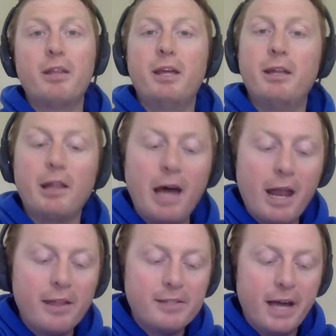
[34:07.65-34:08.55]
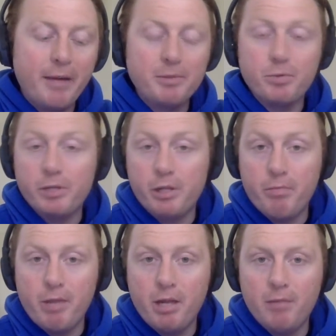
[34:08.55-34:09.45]
And a lot of the times when you
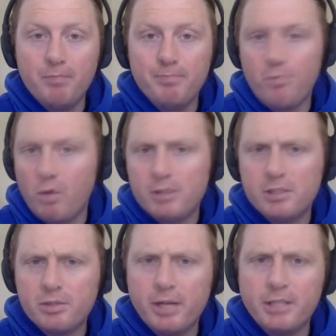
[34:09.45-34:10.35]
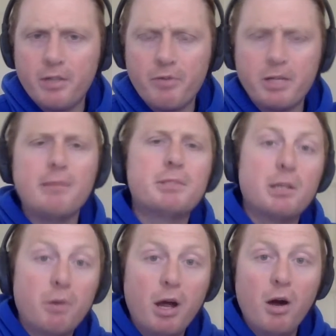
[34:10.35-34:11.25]
beat them once or twice or 3 times in a
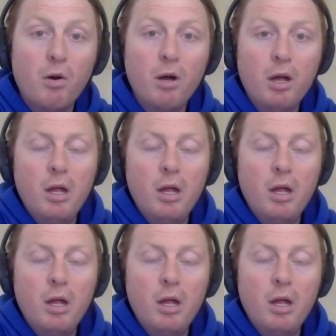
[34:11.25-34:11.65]
row,